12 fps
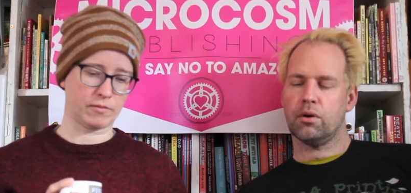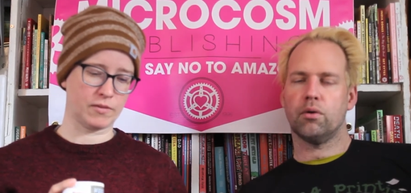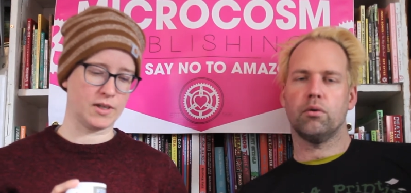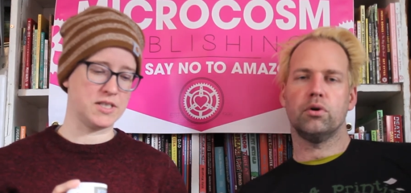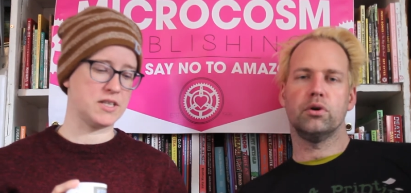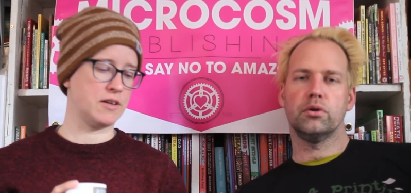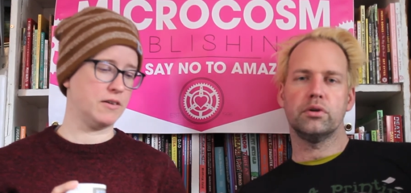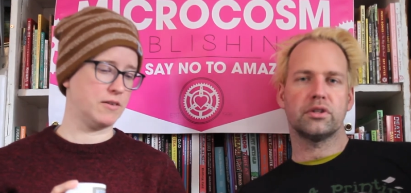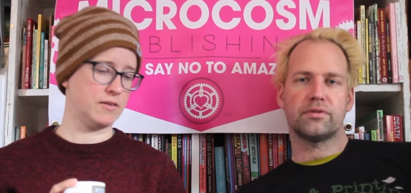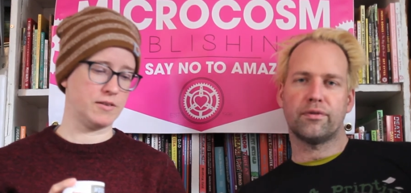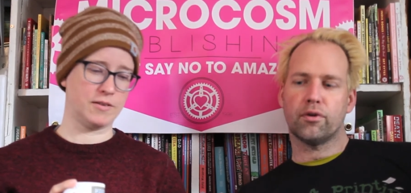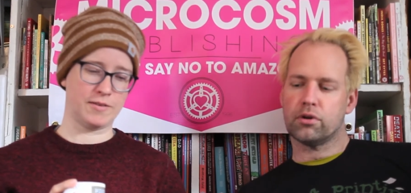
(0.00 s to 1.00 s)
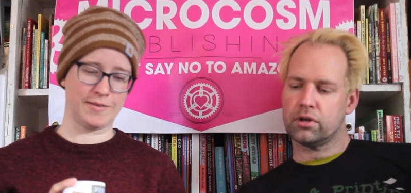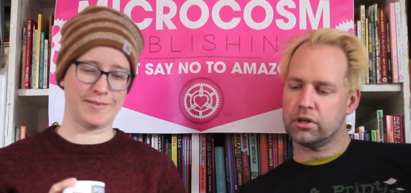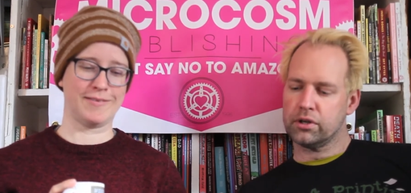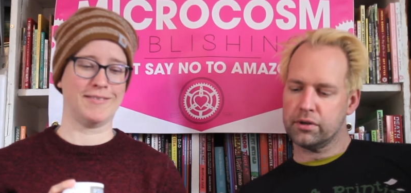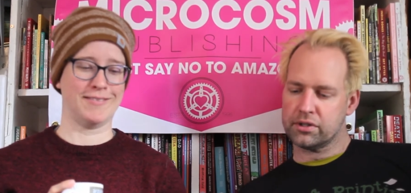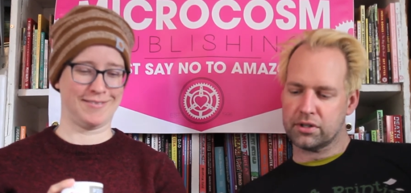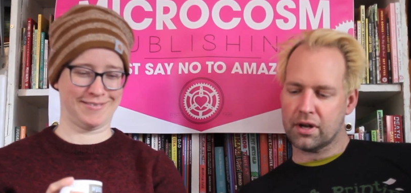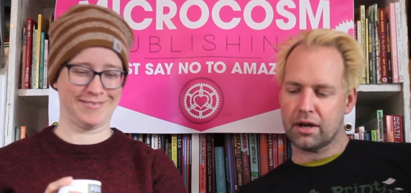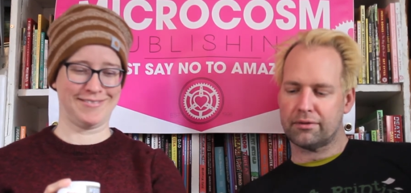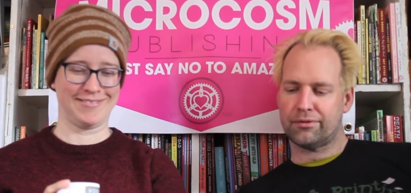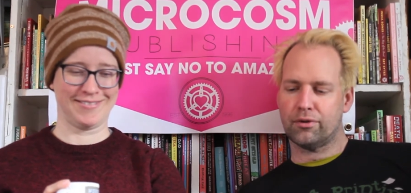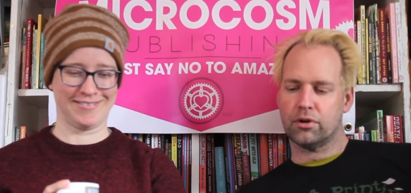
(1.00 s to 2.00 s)
Speaker 1: it's who it's for, who it's
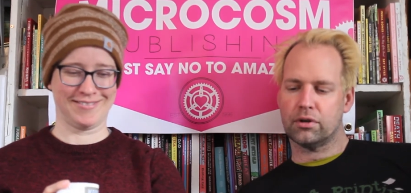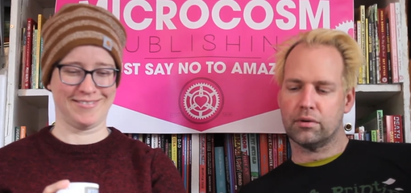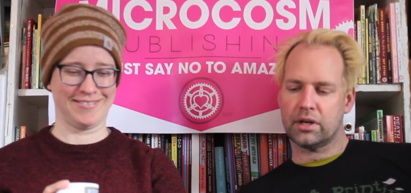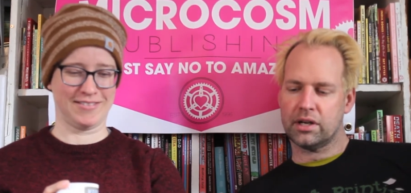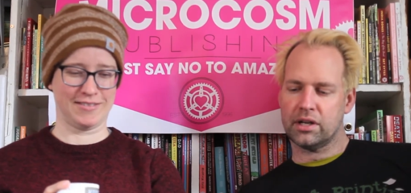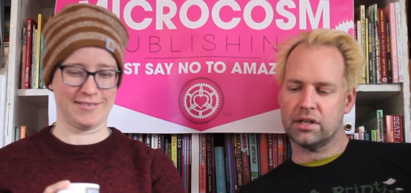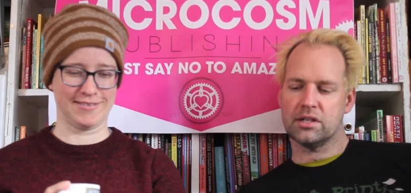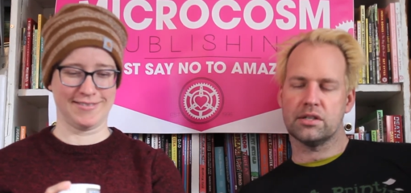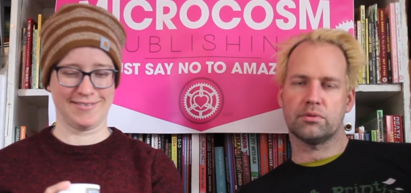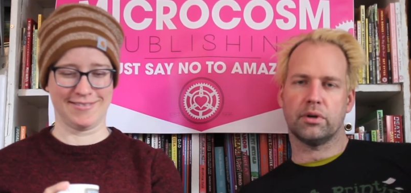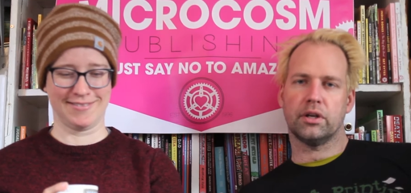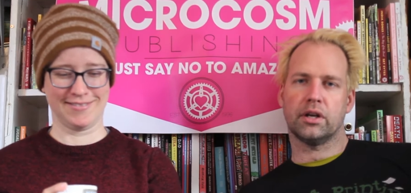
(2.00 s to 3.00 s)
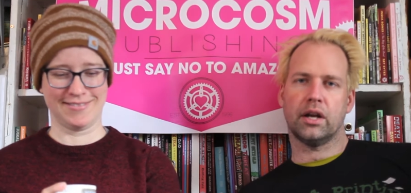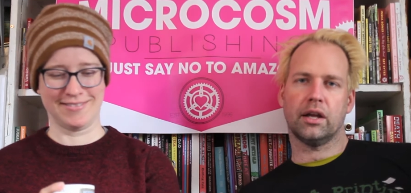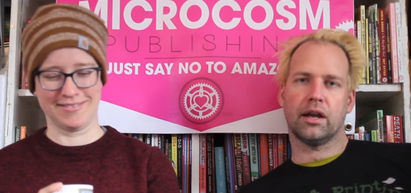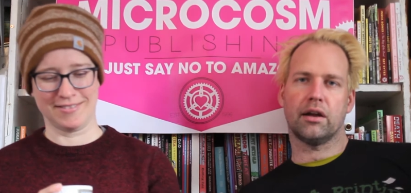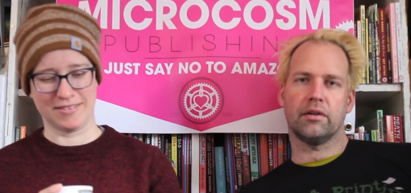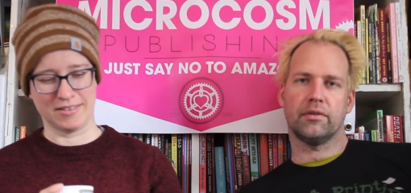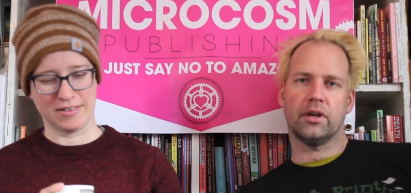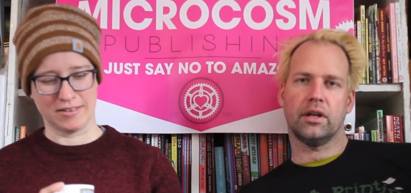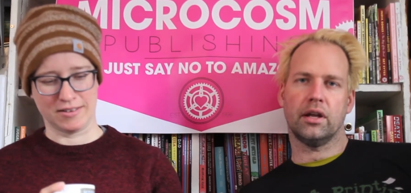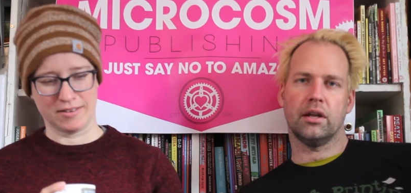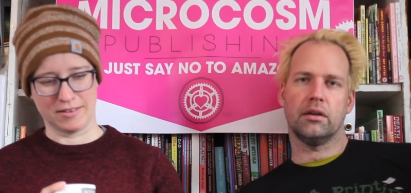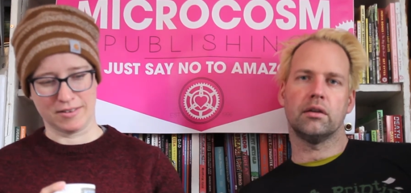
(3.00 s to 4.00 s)
not for, what it is, what you're getting out of
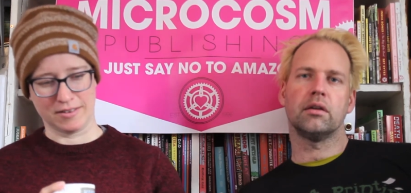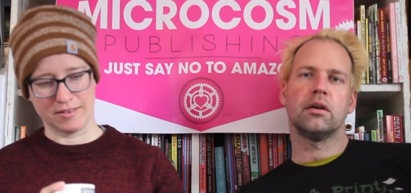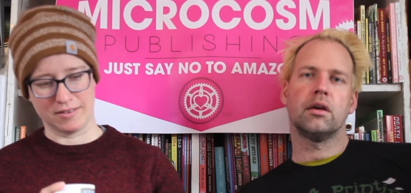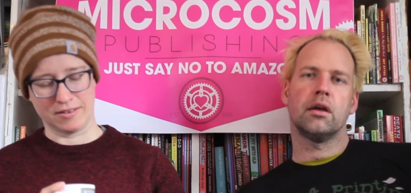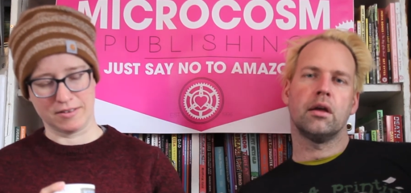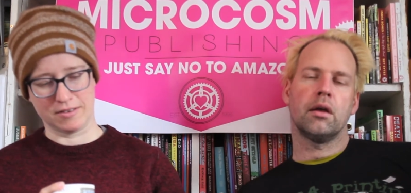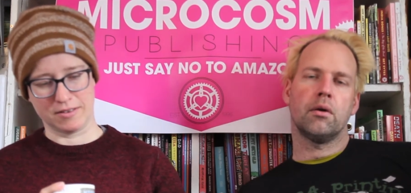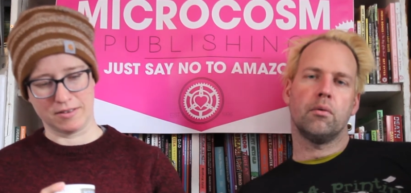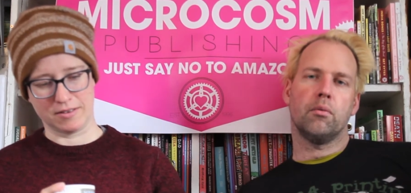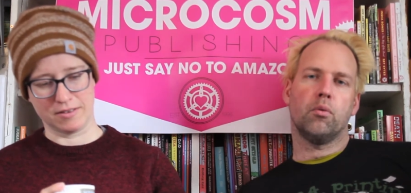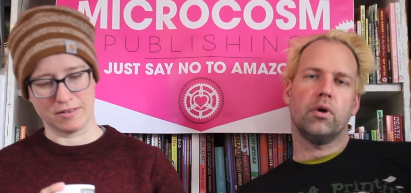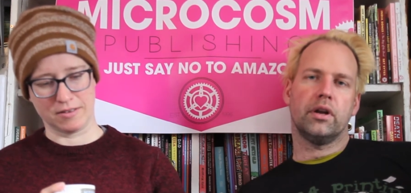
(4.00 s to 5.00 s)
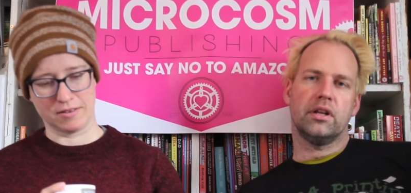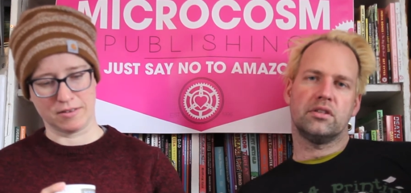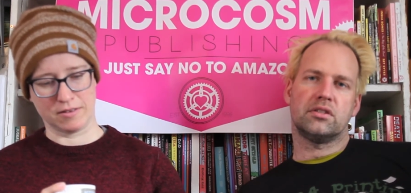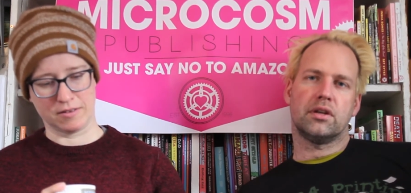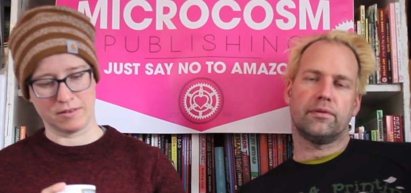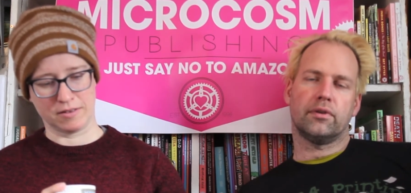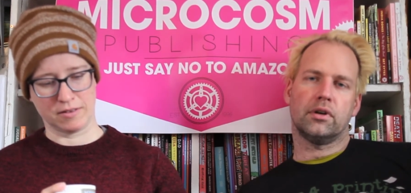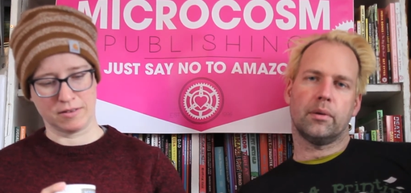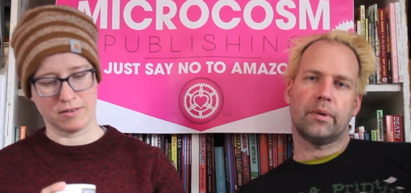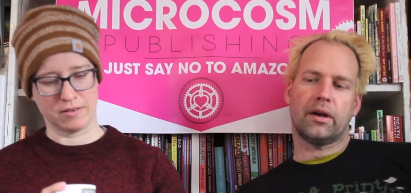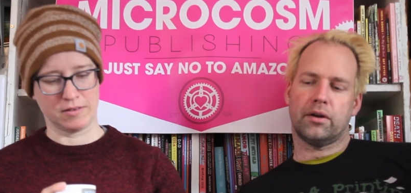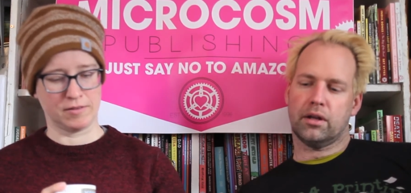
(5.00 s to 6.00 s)
it, and what is different
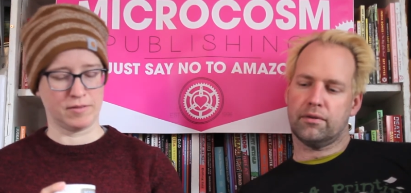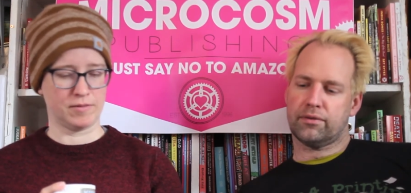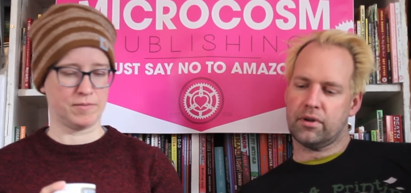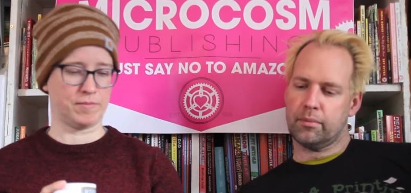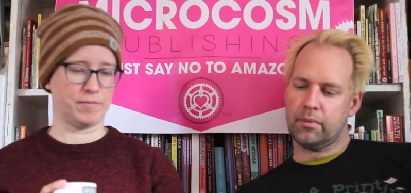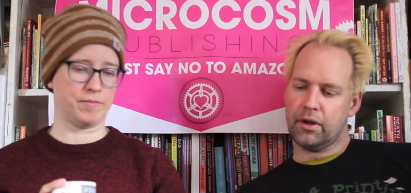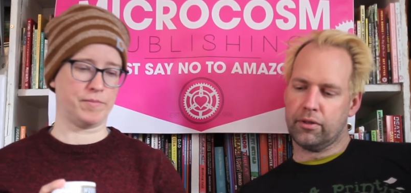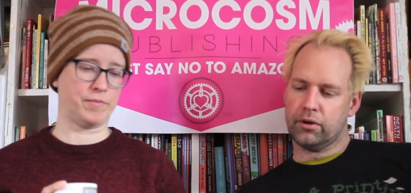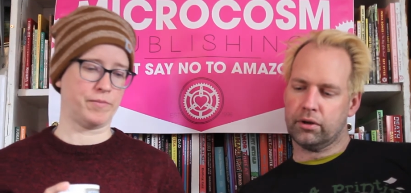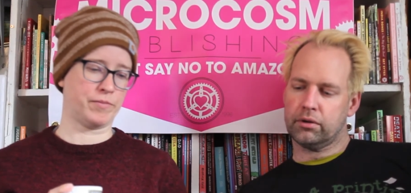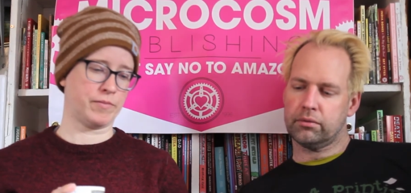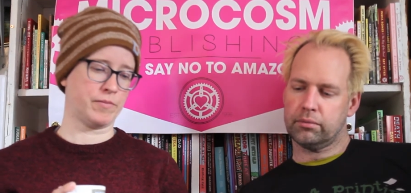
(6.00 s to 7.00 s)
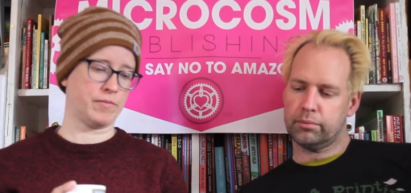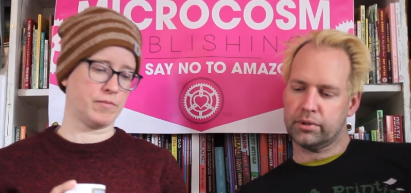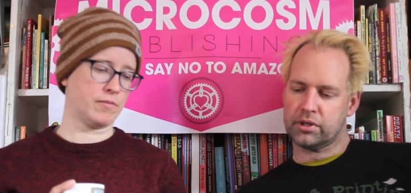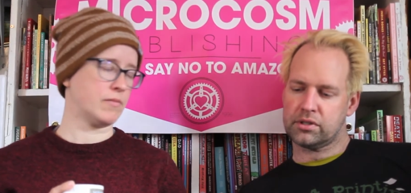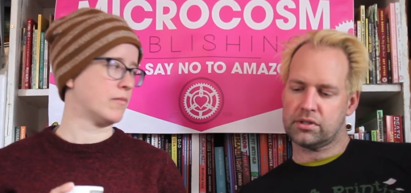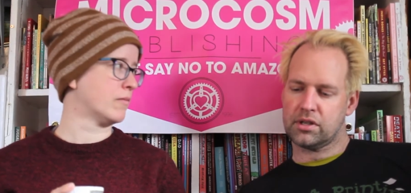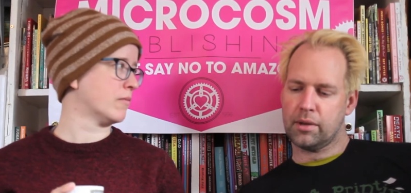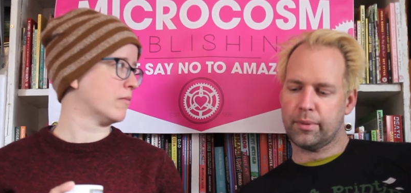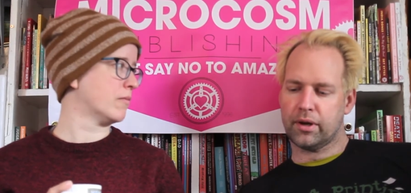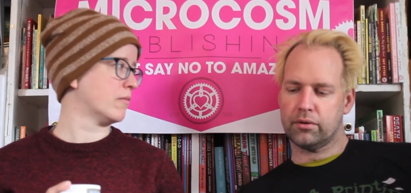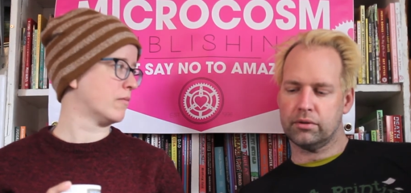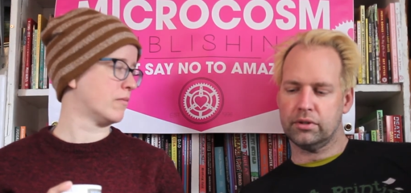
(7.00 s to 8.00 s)
about it from other books about